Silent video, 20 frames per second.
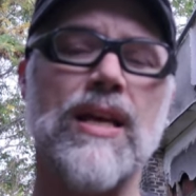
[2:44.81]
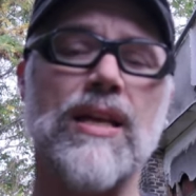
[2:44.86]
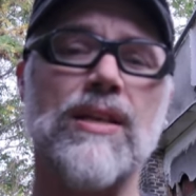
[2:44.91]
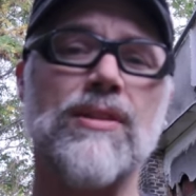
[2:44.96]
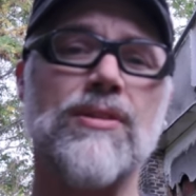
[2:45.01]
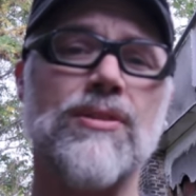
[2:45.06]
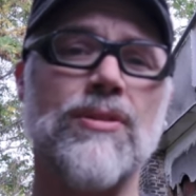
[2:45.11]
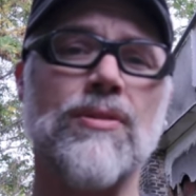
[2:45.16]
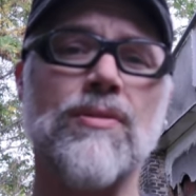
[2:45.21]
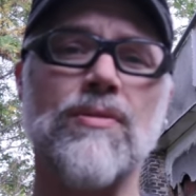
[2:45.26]

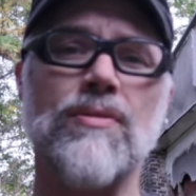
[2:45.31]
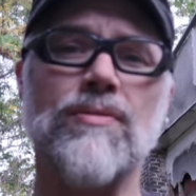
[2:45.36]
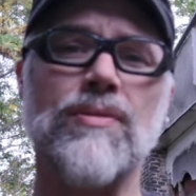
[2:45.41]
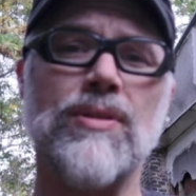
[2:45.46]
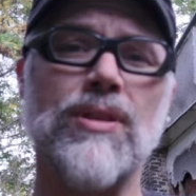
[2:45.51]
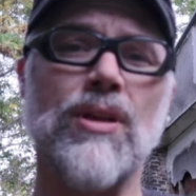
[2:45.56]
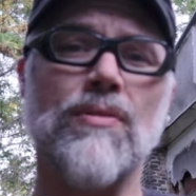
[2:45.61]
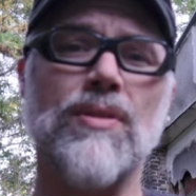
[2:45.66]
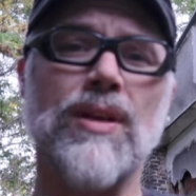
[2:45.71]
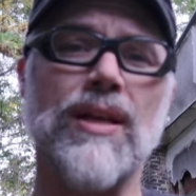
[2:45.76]
is to
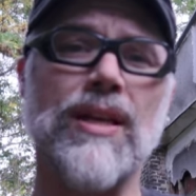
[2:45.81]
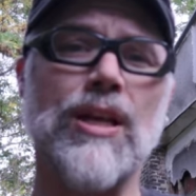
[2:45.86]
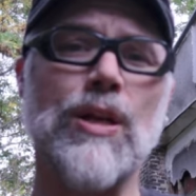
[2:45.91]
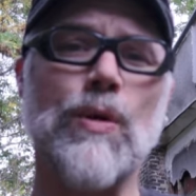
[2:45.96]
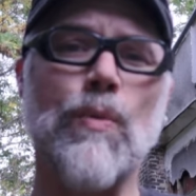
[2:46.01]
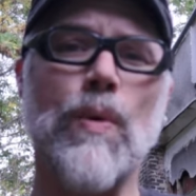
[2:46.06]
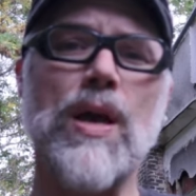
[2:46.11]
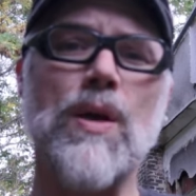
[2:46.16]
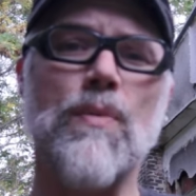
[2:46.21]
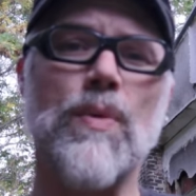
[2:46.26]
you can get
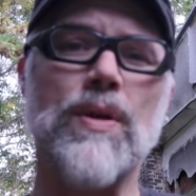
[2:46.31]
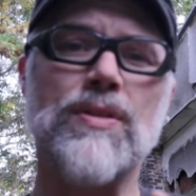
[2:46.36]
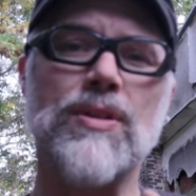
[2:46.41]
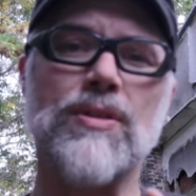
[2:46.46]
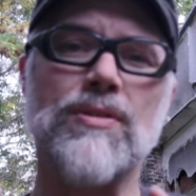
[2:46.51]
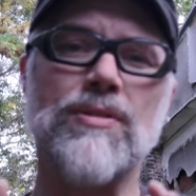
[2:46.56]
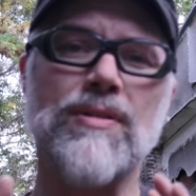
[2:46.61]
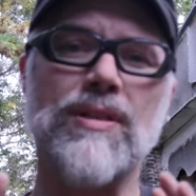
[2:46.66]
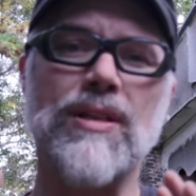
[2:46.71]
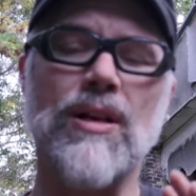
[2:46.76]
away with
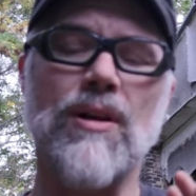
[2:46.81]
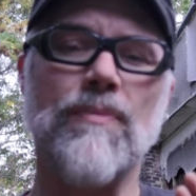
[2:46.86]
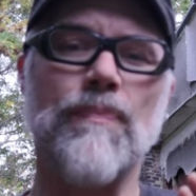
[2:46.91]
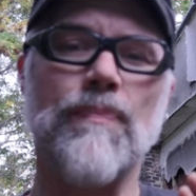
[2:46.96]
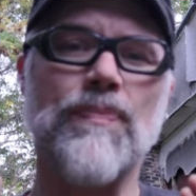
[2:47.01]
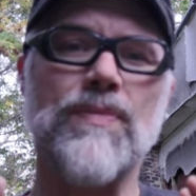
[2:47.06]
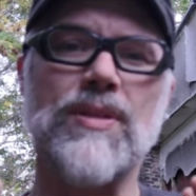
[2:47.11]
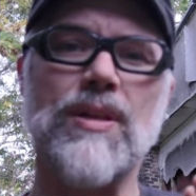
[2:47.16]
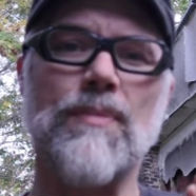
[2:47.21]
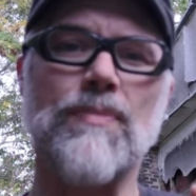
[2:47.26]
just
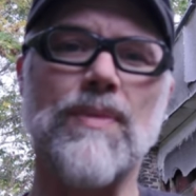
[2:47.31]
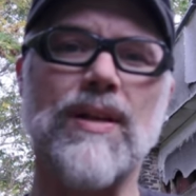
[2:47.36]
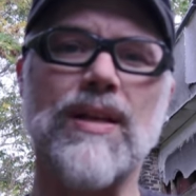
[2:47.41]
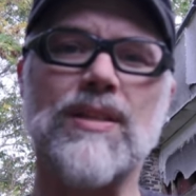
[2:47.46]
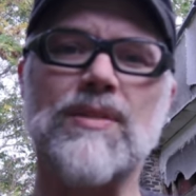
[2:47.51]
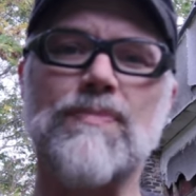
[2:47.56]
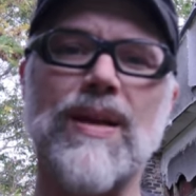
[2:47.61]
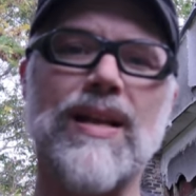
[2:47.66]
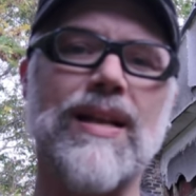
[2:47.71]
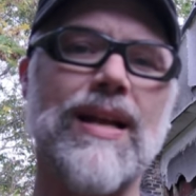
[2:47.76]
something
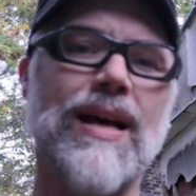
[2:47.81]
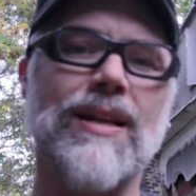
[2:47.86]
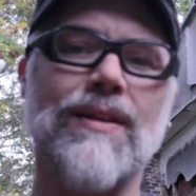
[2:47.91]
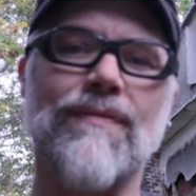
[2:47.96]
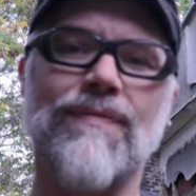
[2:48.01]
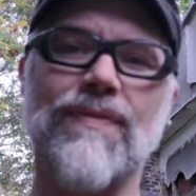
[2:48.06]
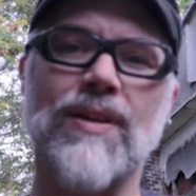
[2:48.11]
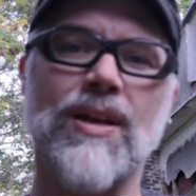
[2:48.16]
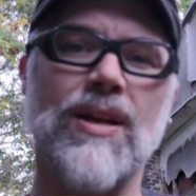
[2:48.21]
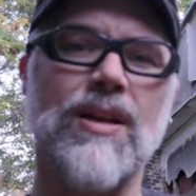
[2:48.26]
that's made out
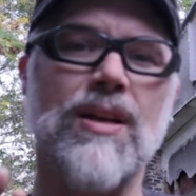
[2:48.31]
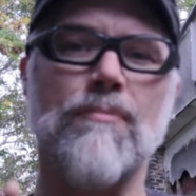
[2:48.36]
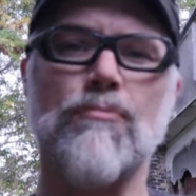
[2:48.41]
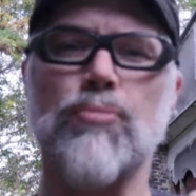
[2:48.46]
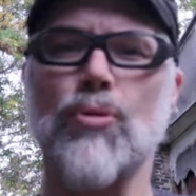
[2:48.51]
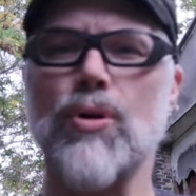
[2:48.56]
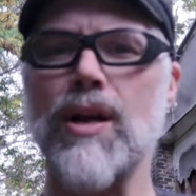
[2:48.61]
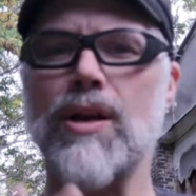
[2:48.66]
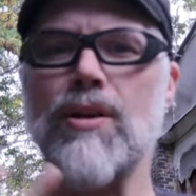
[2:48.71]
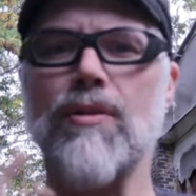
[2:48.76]
of
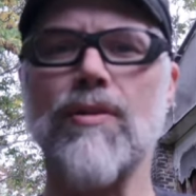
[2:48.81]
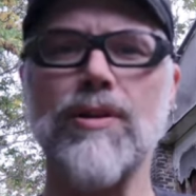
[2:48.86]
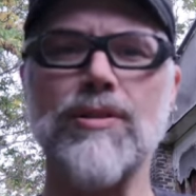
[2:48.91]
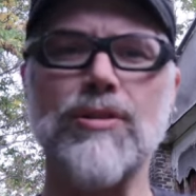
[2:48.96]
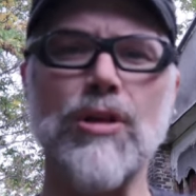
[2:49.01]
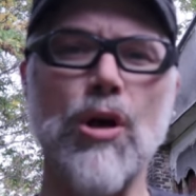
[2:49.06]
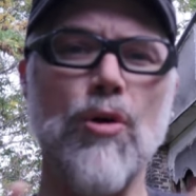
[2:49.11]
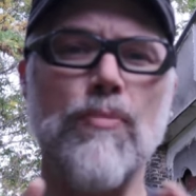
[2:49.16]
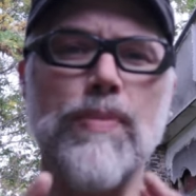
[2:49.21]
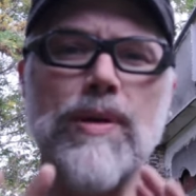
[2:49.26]
brick or
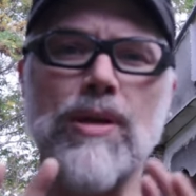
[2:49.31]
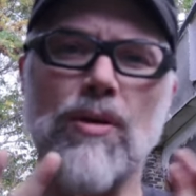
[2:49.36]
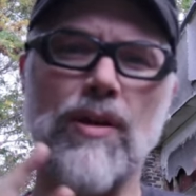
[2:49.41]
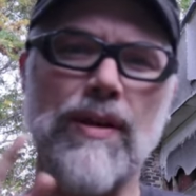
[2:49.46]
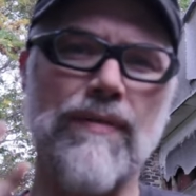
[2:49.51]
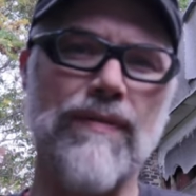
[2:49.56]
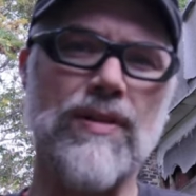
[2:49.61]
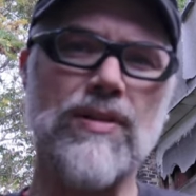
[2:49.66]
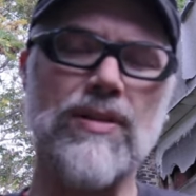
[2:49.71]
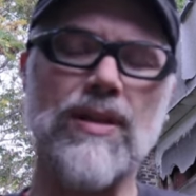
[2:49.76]
adobe, or
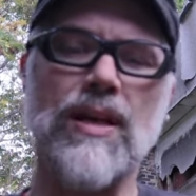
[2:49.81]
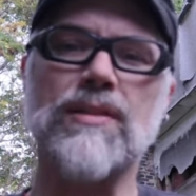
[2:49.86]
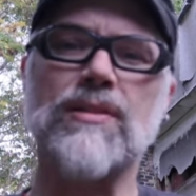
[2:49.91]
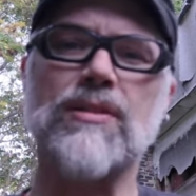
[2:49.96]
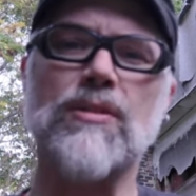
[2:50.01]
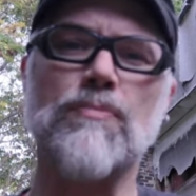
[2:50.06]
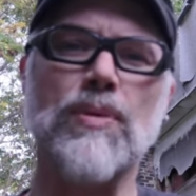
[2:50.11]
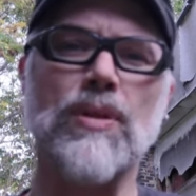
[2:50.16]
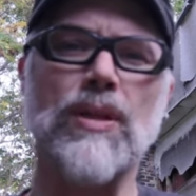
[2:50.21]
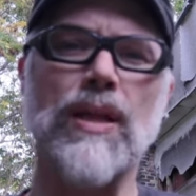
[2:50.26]
even a
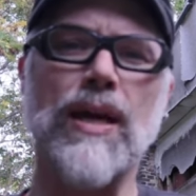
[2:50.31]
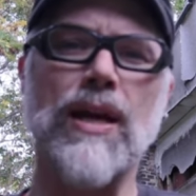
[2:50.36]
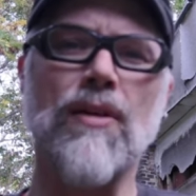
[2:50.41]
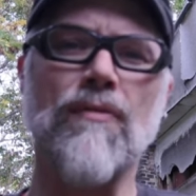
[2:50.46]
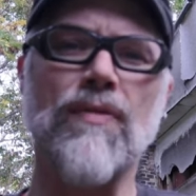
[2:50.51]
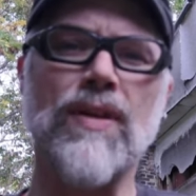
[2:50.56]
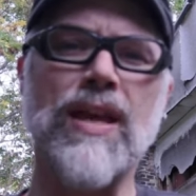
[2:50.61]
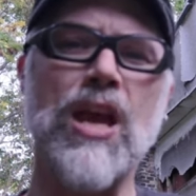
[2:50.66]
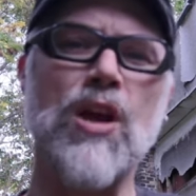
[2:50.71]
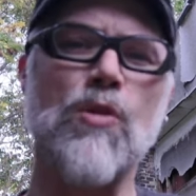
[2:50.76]
simple layer
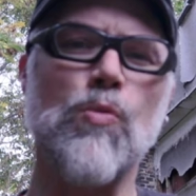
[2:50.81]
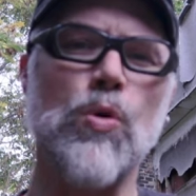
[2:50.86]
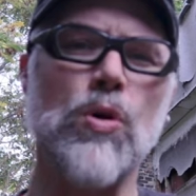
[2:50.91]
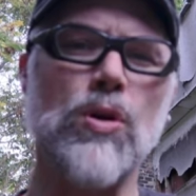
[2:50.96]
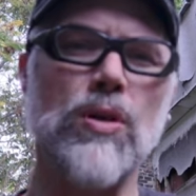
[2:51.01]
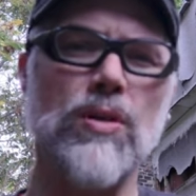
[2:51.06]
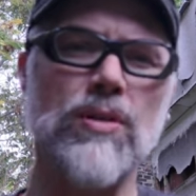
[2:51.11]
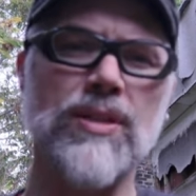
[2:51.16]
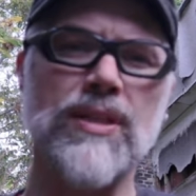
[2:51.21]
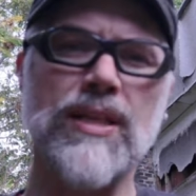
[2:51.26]
of
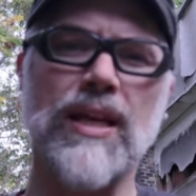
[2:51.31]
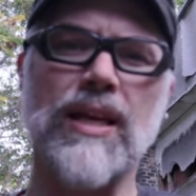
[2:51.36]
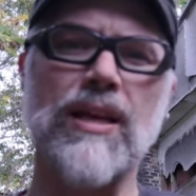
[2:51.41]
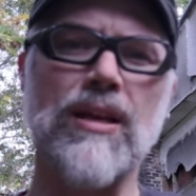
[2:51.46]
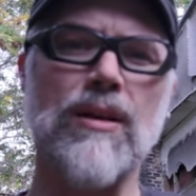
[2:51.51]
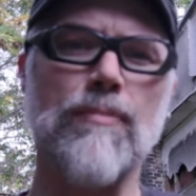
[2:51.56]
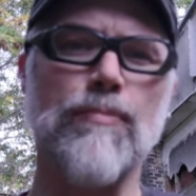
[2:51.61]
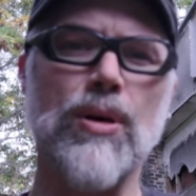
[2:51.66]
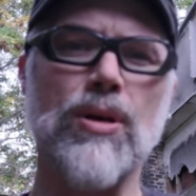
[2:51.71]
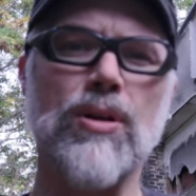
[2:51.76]
K-wool,
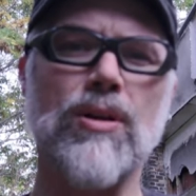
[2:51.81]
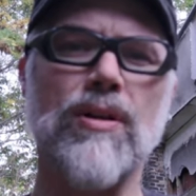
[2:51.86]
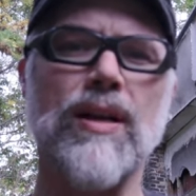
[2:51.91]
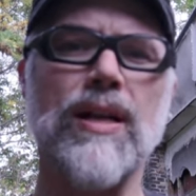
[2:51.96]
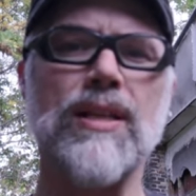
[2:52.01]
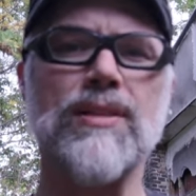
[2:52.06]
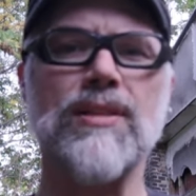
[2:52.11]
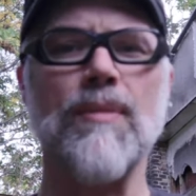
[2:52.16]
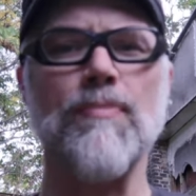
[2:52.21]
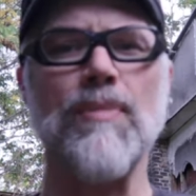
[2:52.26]
sticking a burner
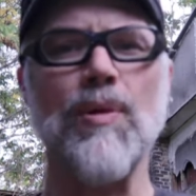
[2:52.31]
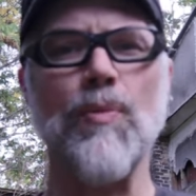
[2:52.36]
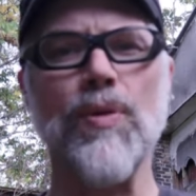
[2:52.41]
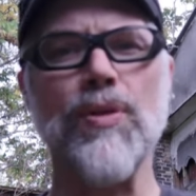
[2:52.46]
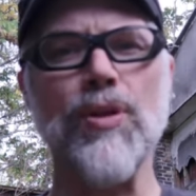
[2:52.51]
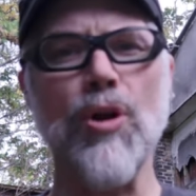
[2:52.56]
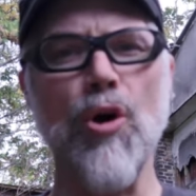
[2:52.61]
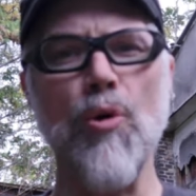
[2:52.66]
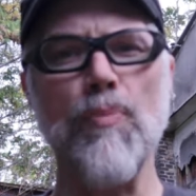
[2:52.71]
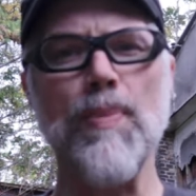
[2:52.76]
in it, something
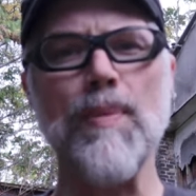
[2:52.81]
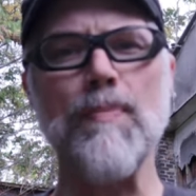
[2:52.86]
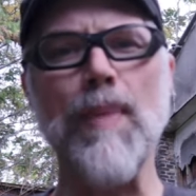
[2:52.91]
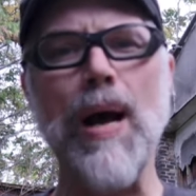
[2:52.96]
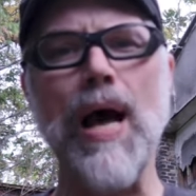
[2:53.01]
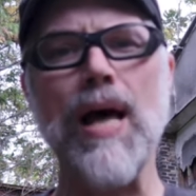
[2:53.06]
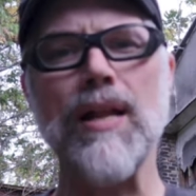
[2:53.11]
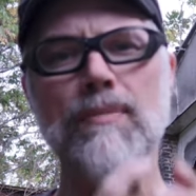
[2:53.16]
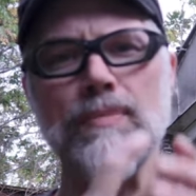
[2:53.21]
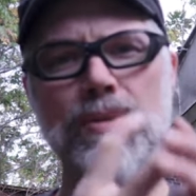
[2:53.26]
with an open
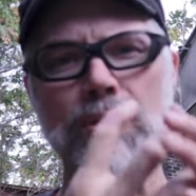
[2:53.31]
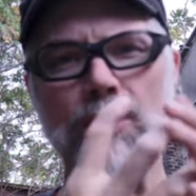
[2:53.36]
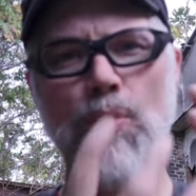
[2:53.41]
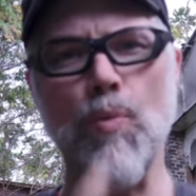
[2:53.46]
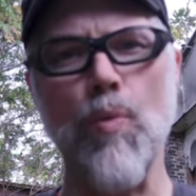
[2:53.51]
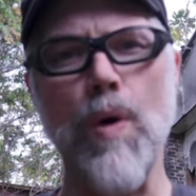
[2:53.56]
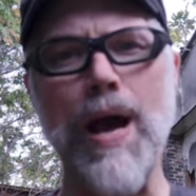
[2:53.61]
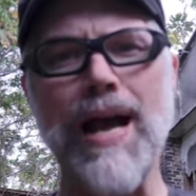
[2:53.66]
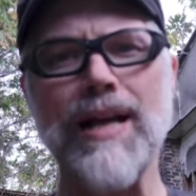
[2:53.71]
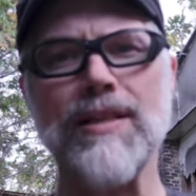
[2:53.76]
bottom so the
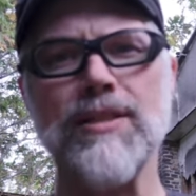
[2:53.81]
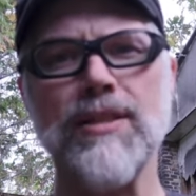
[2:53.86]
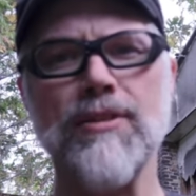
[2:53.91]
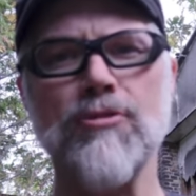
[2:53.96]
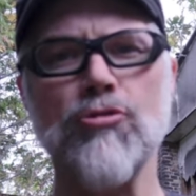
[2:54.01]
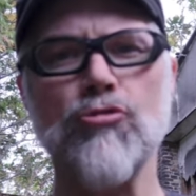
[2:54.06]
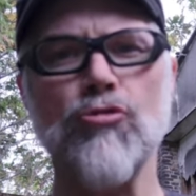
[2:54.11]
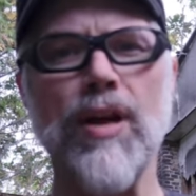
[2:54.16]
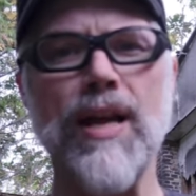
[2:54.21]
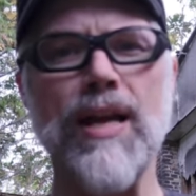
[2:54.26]
wax
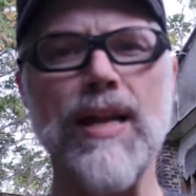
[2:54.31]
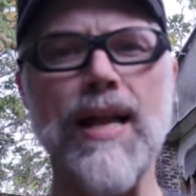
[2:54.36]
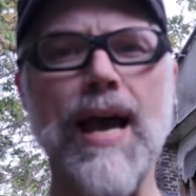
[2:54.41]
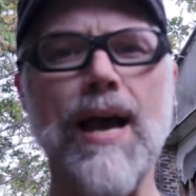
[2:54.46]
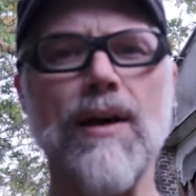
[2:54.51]
can drain